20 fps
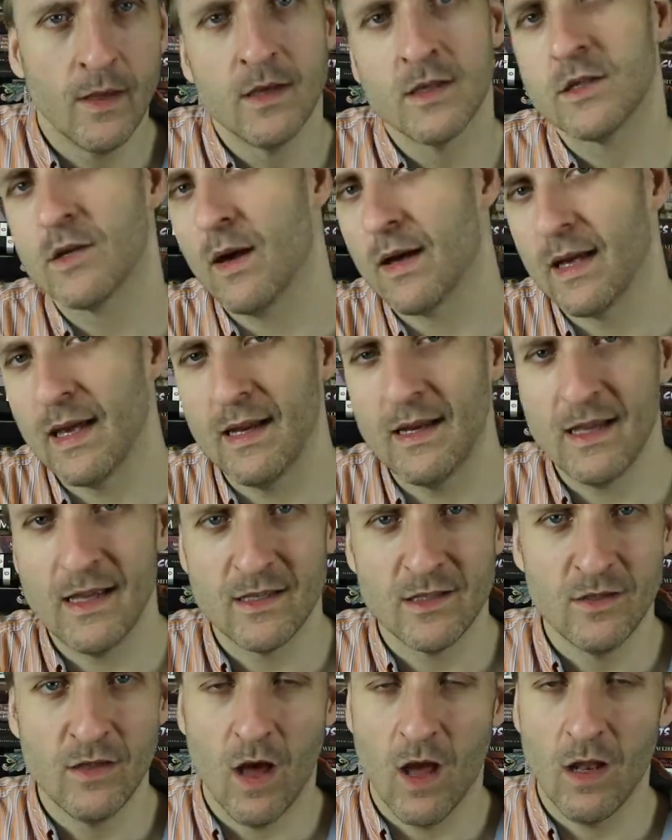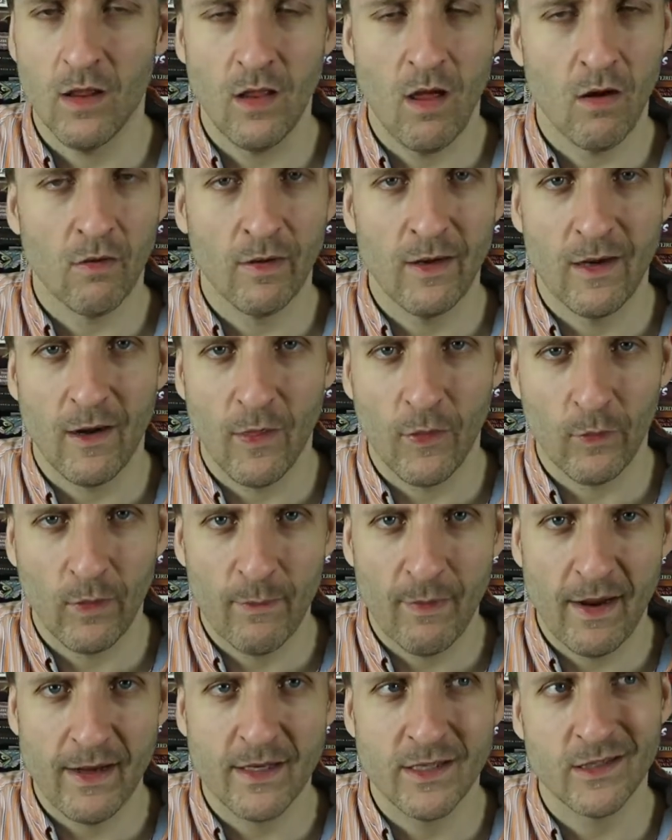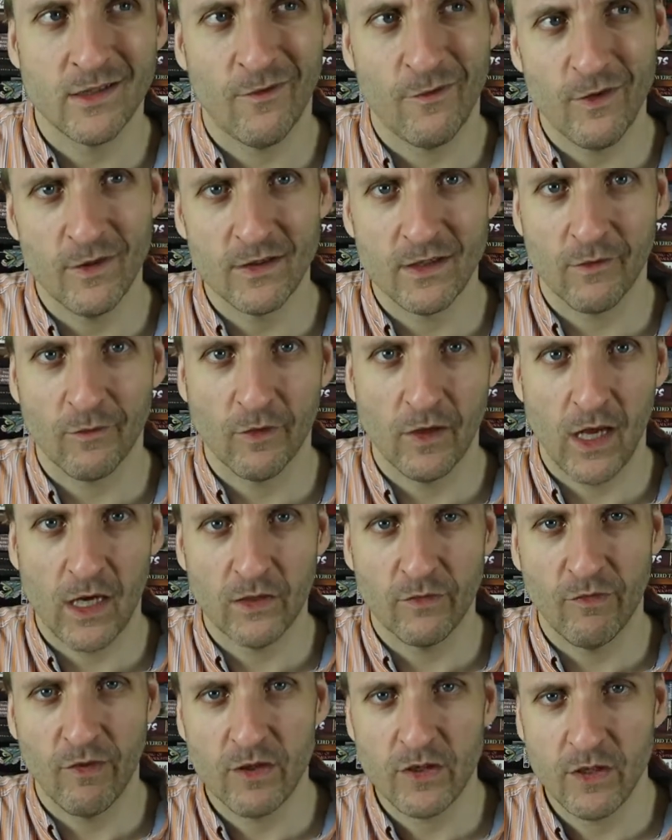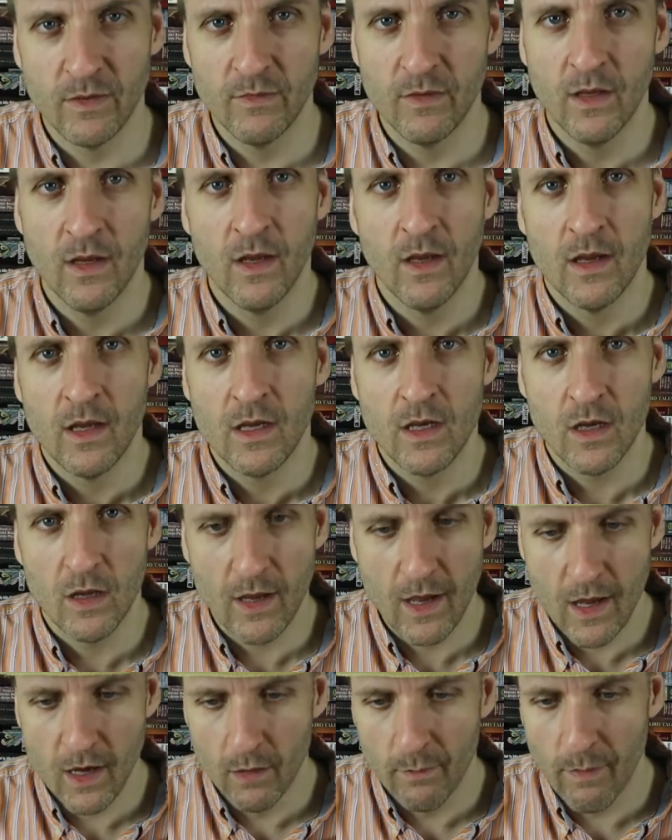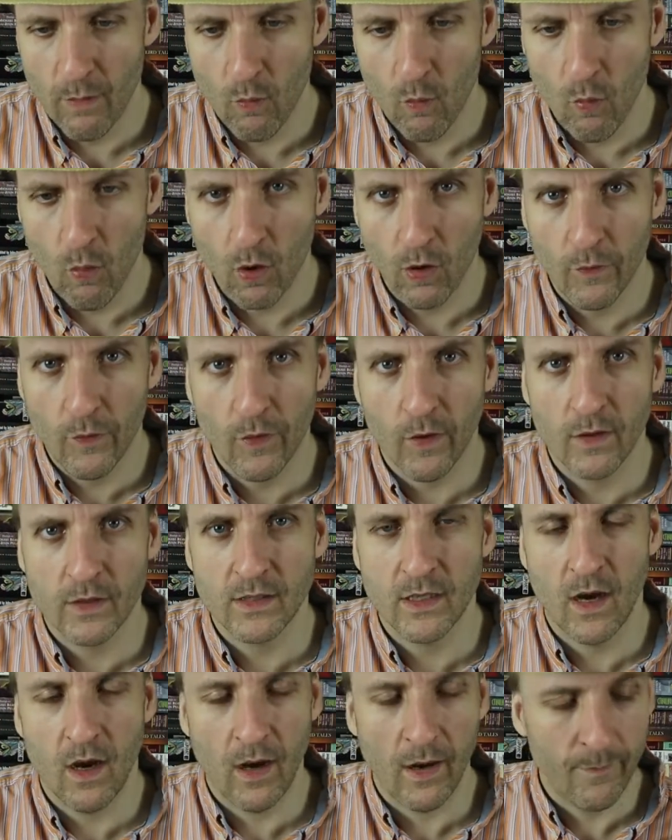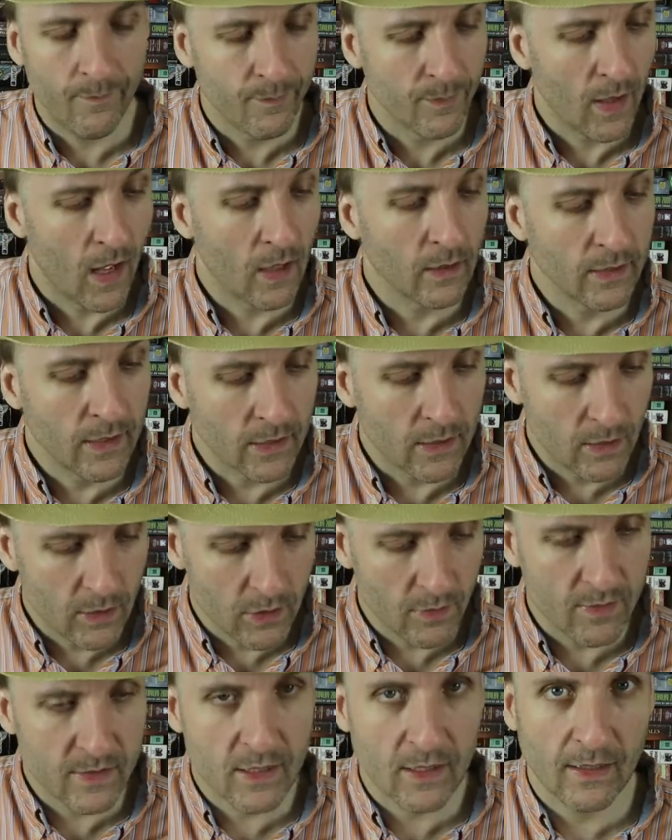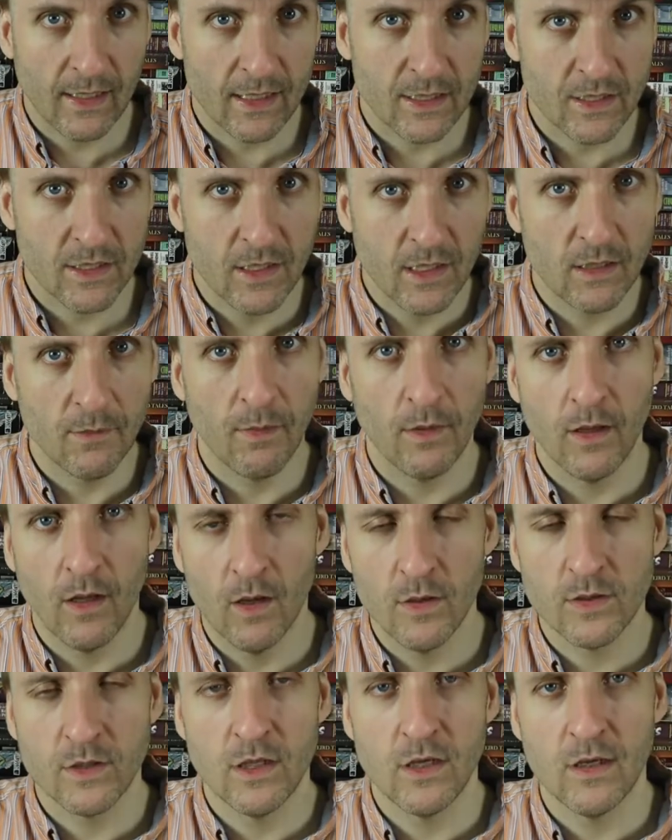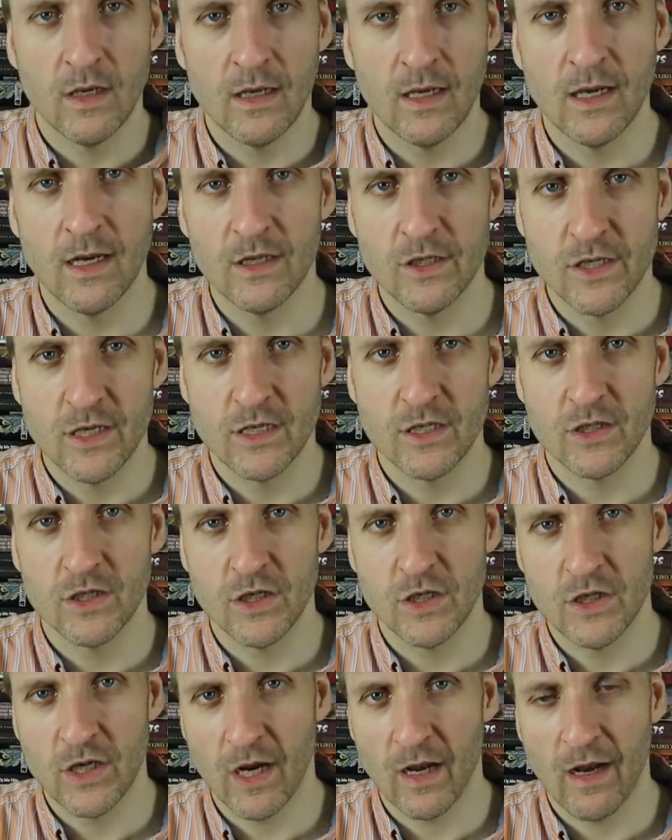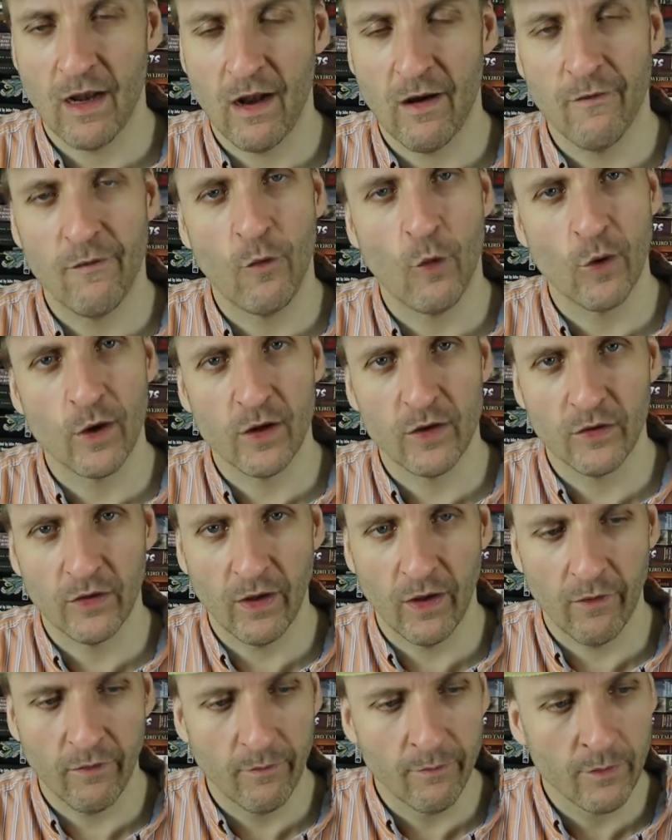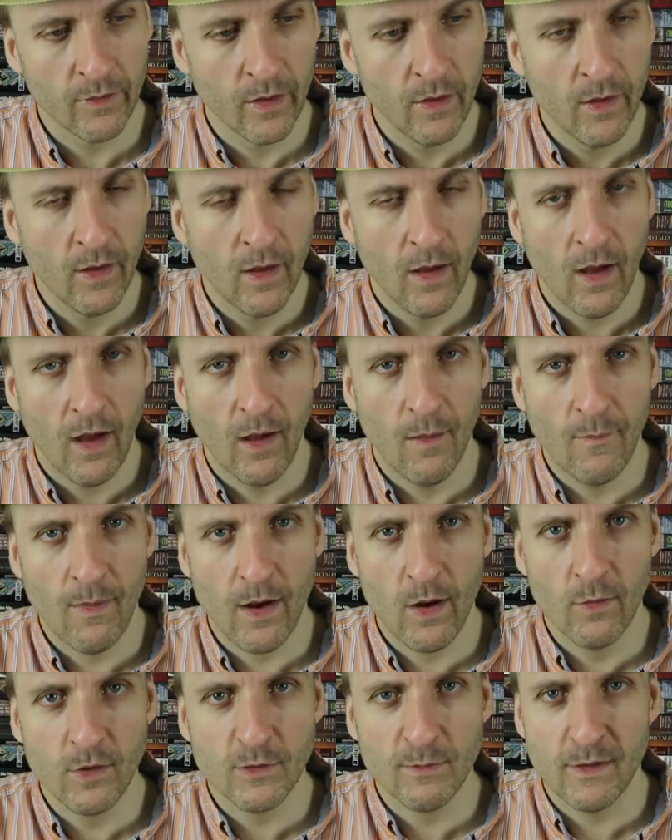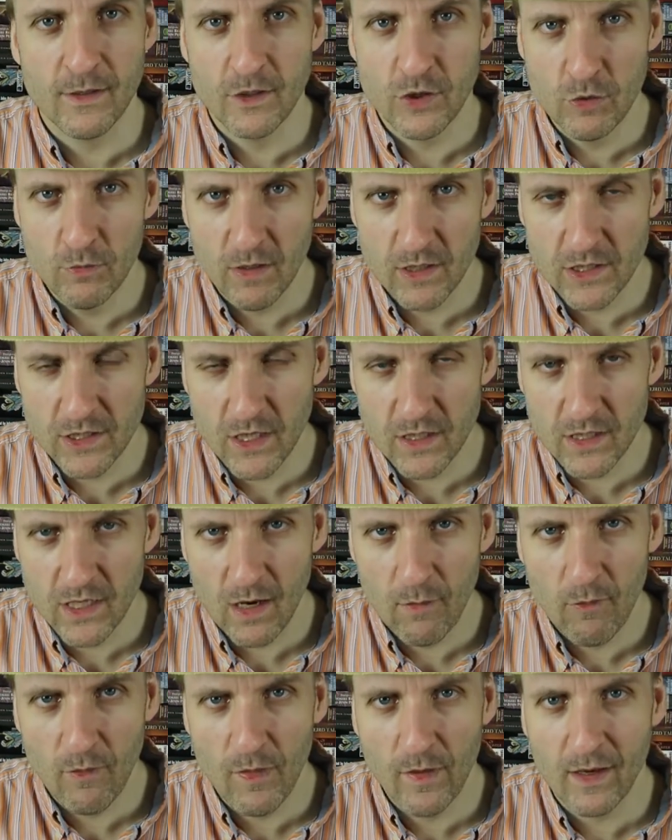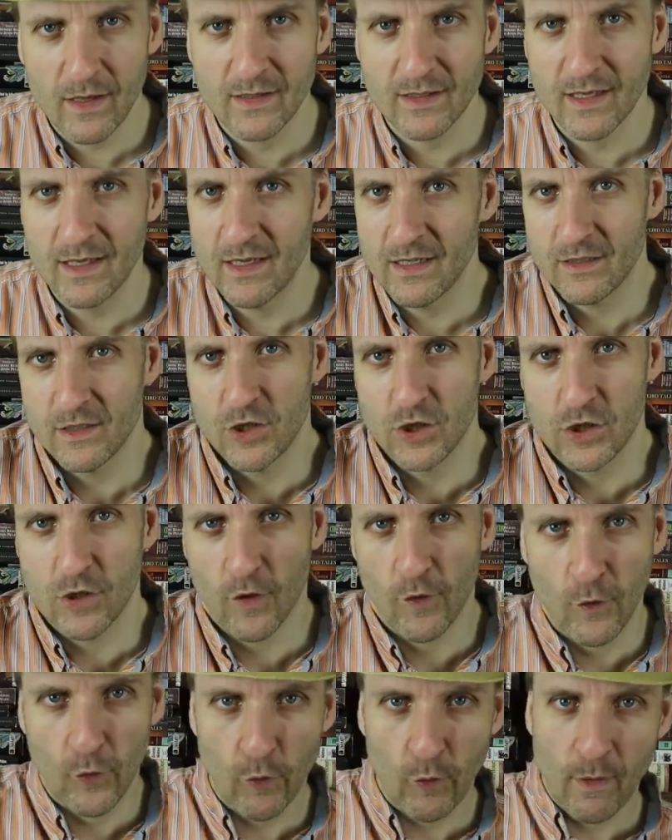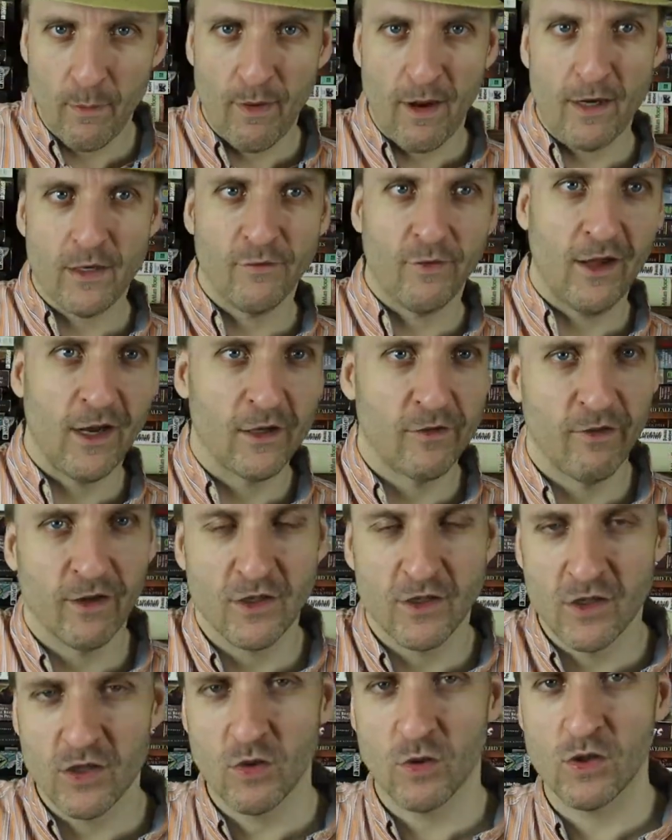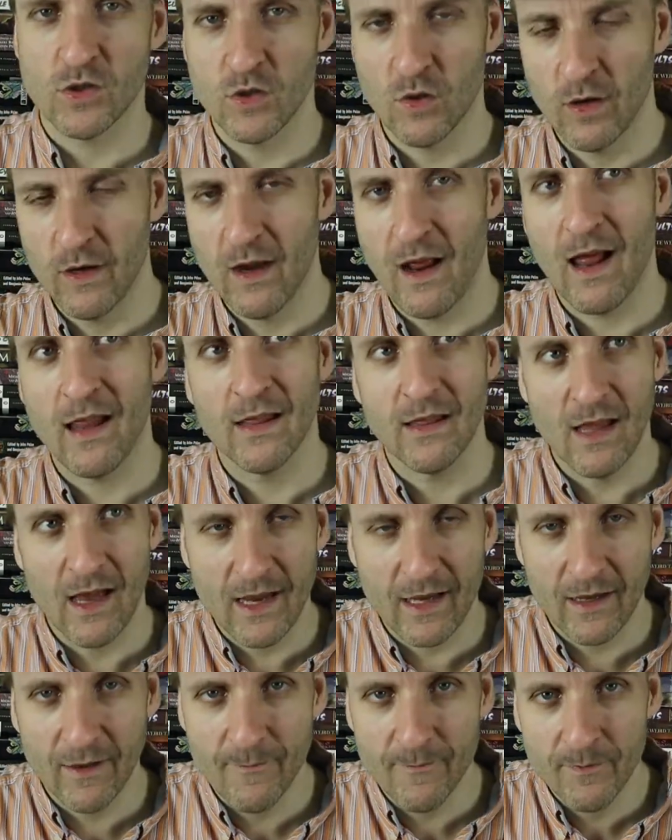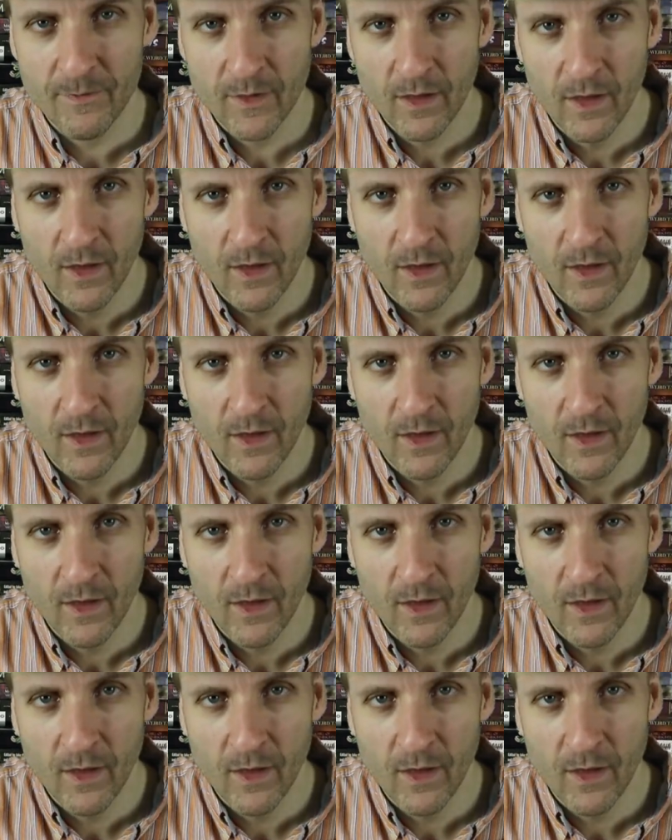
So again, it's not a long read at three pages. It feels like flash fiction. You, it'll be worth your time. I'll link you to this collection at the below so you can get a chance to check it out for yourself. Um, I don't want to spend too much of your time with it because, again, it's just a three-page flash fiction short story. I like it.